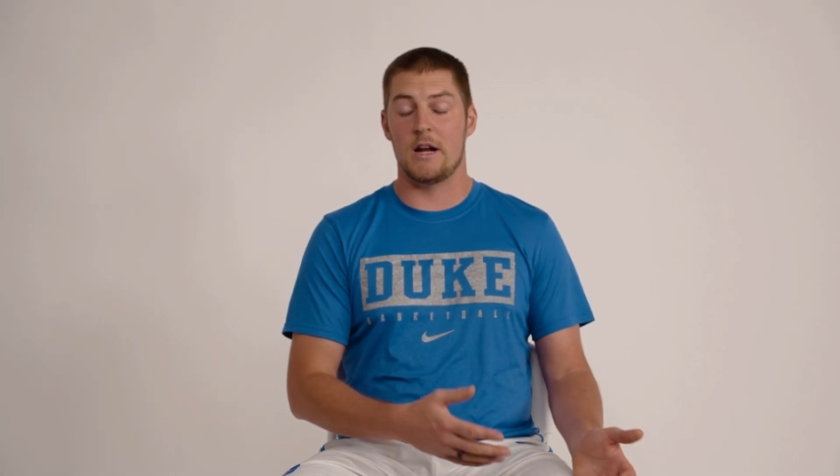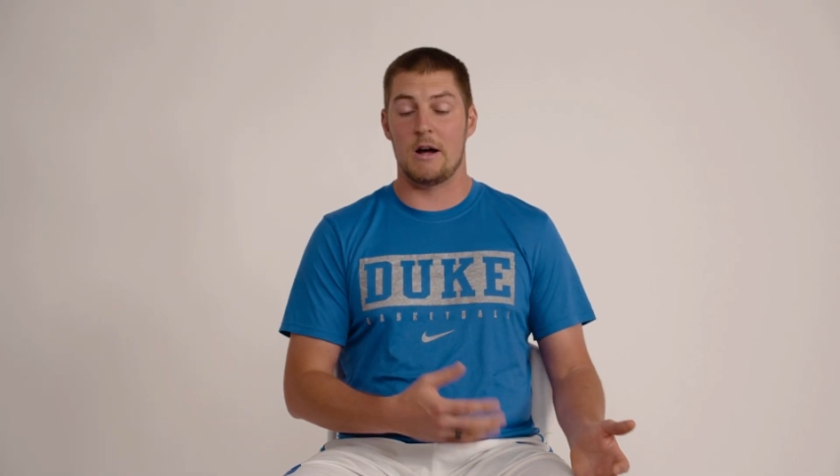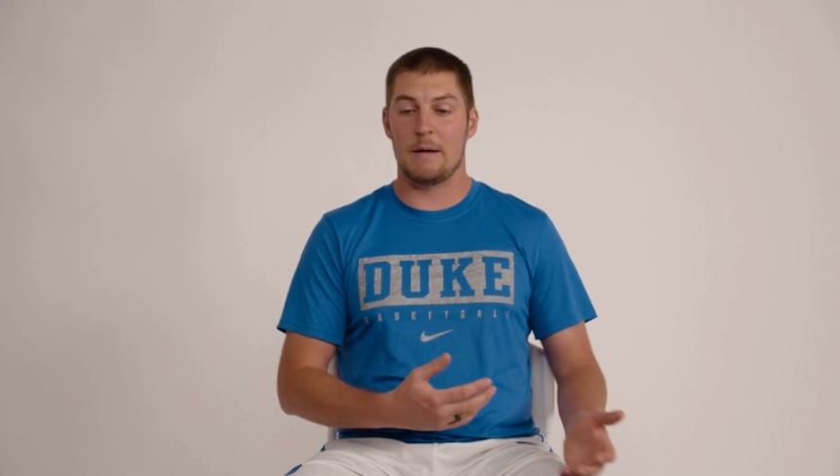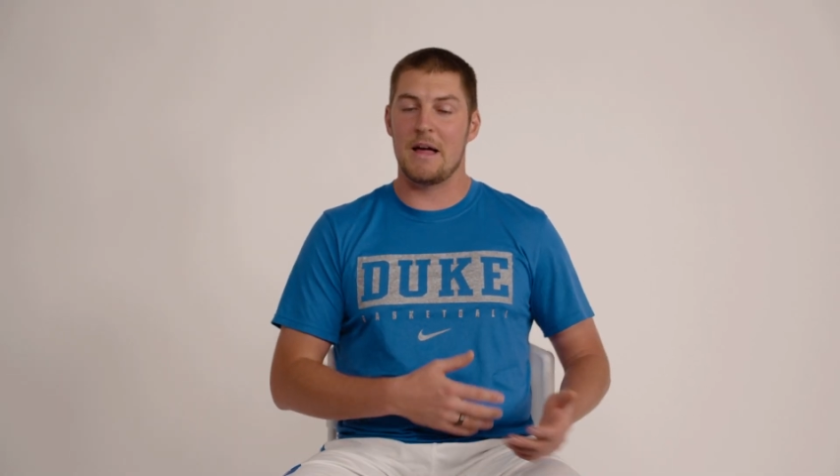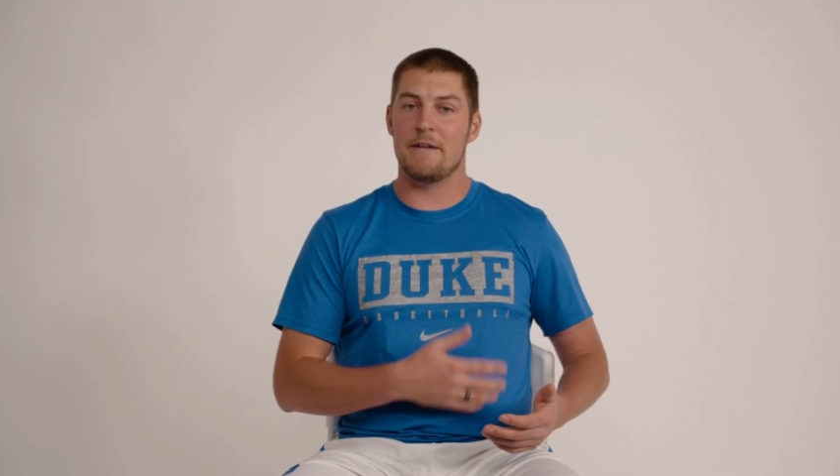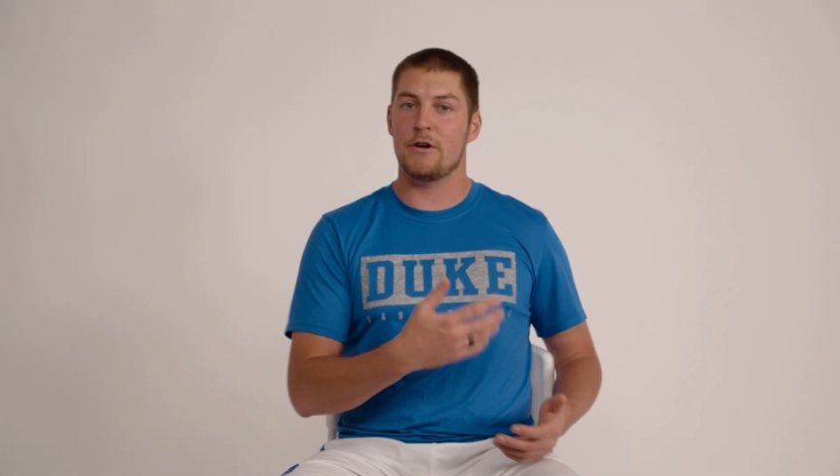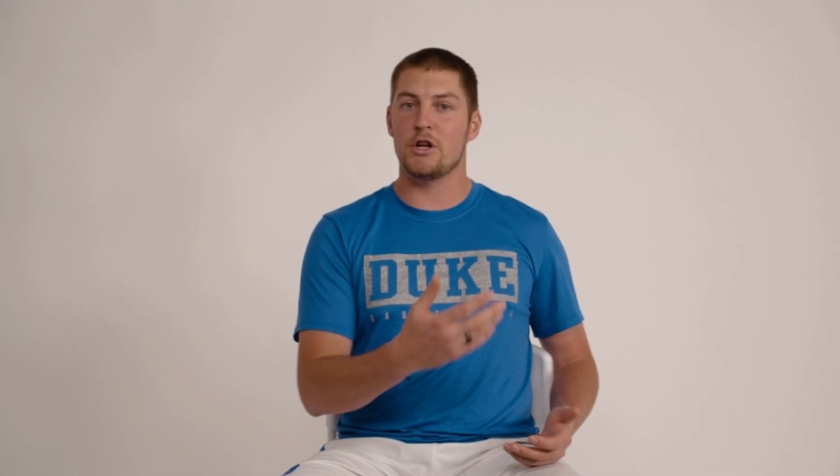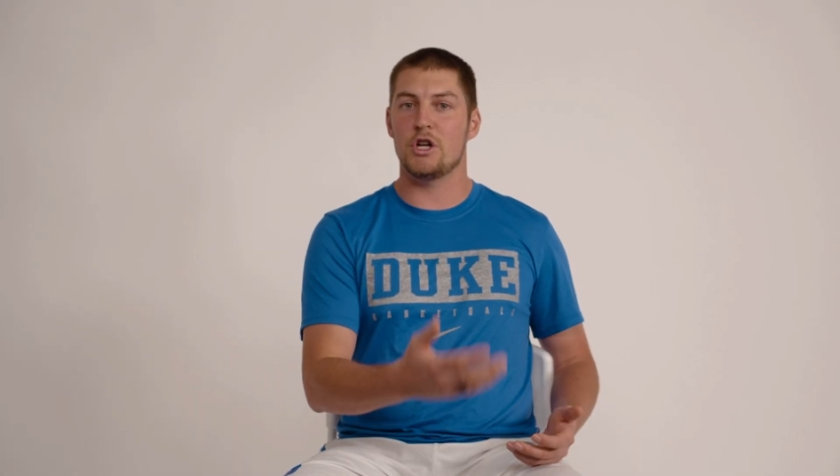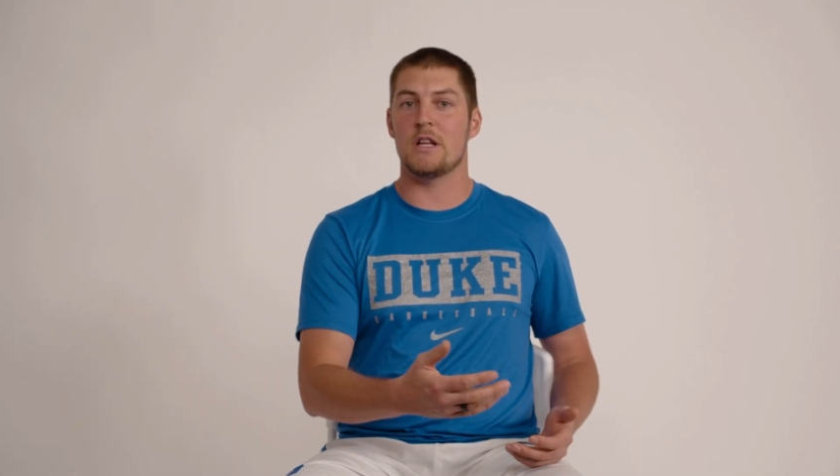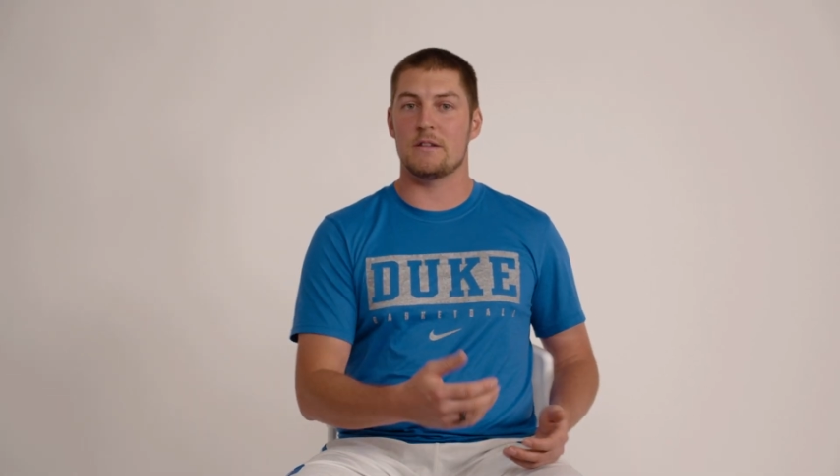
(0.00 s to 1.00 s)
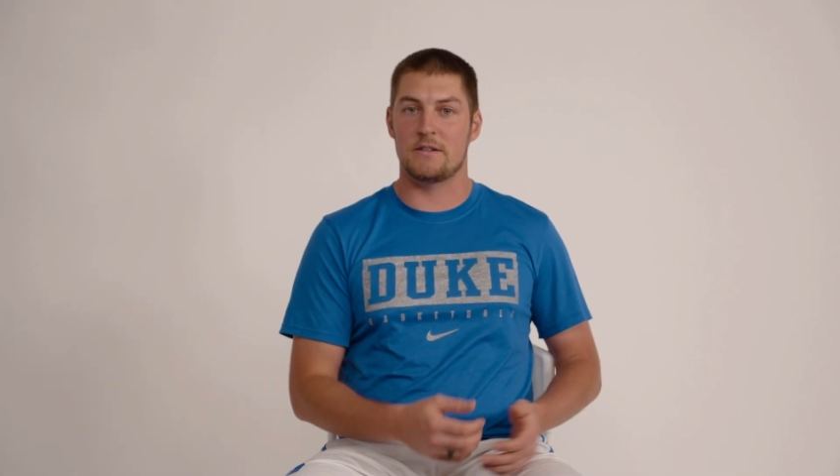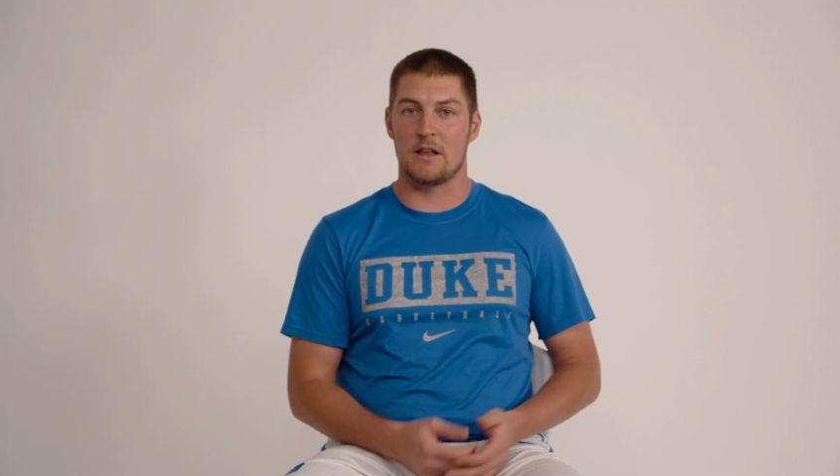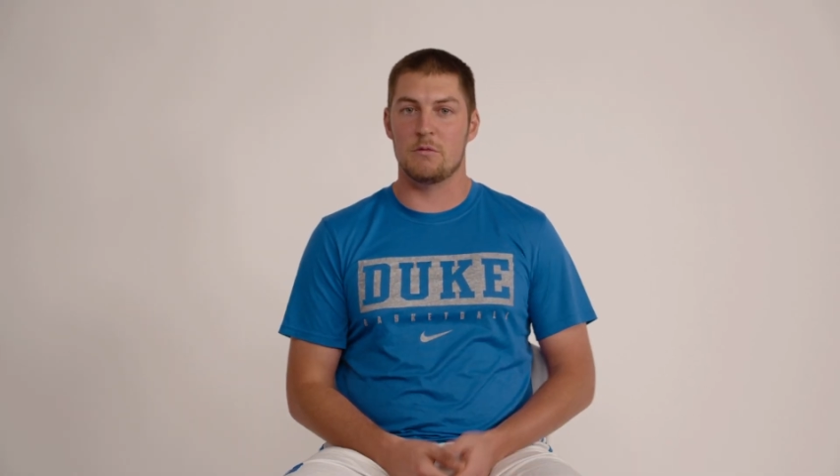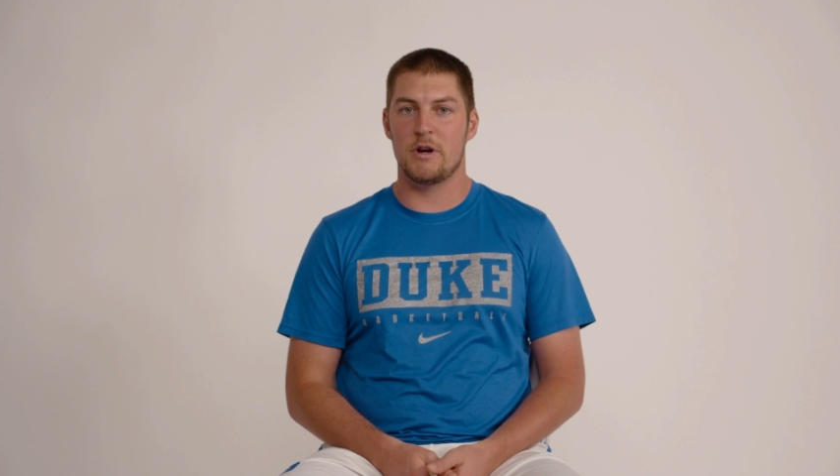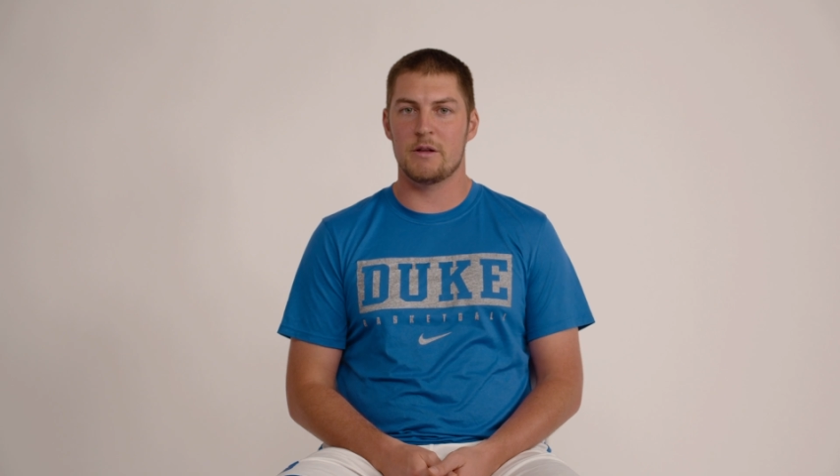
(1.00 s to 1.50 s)
Now, I'm not very good at
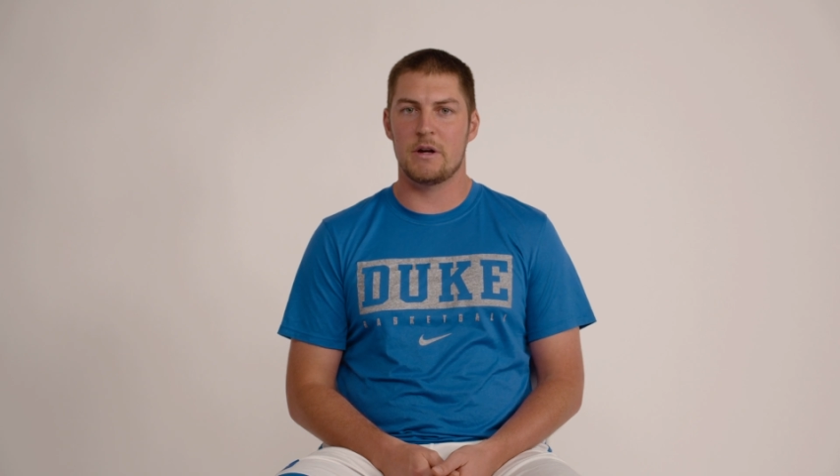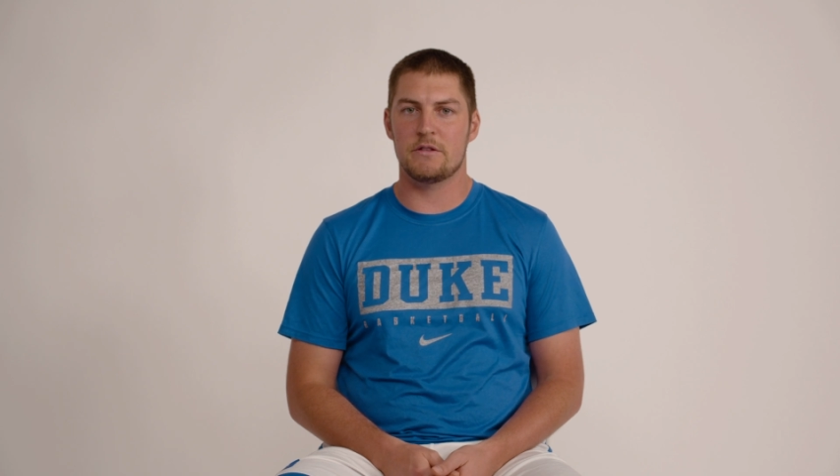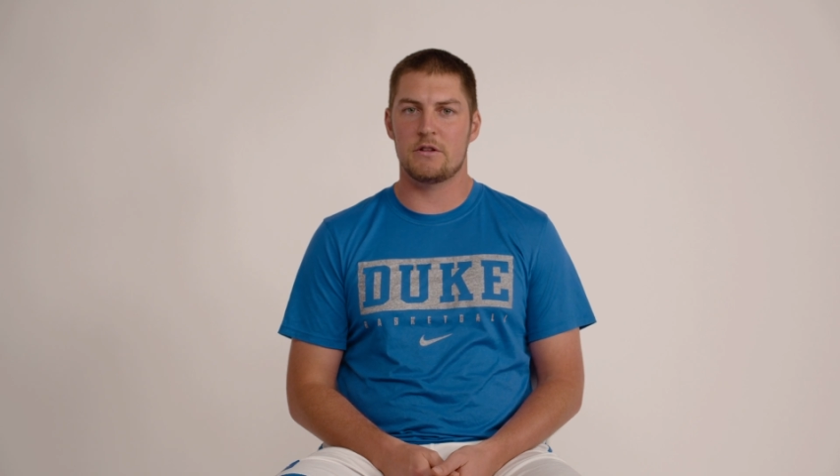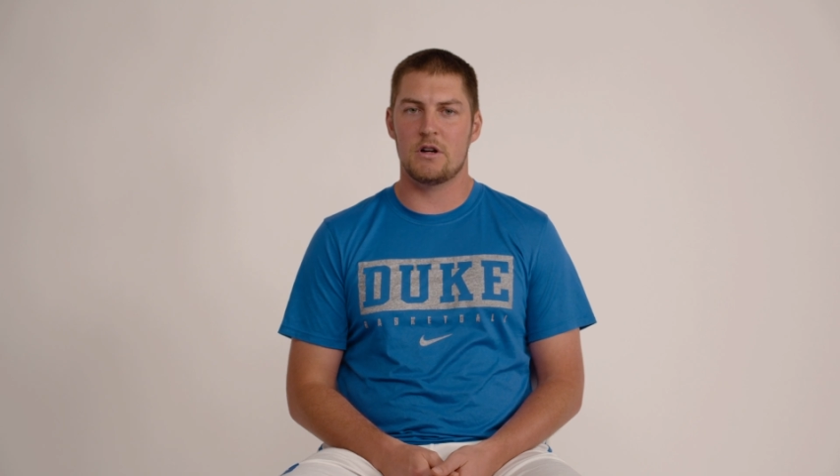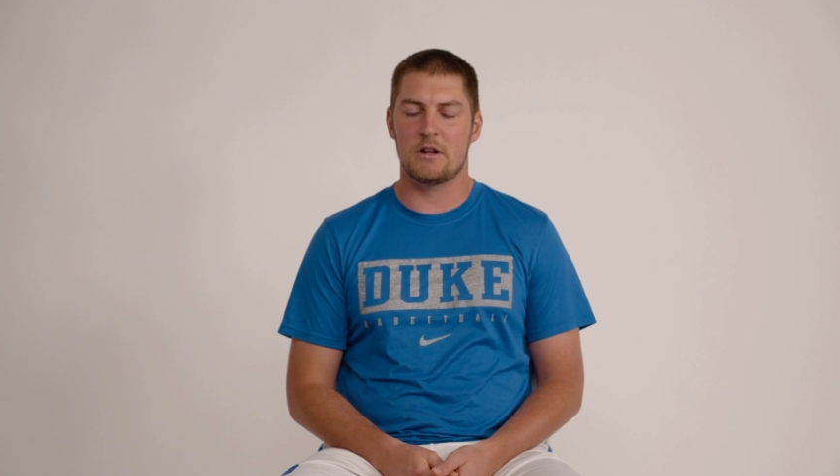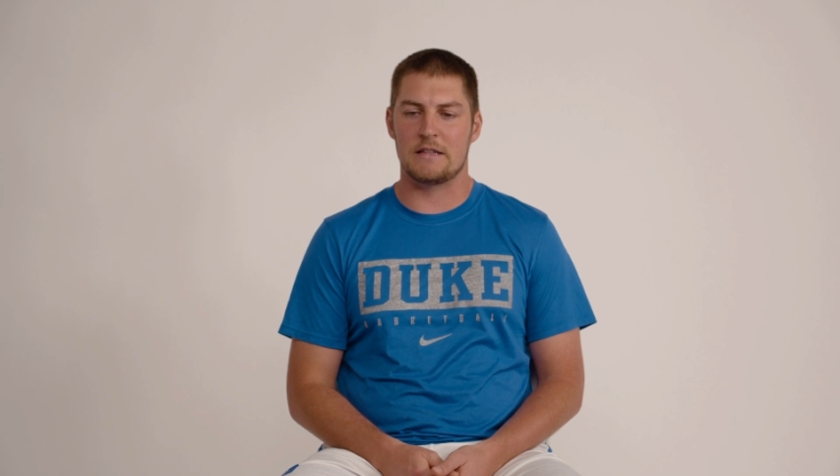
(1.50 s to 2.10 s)
celebrating my start.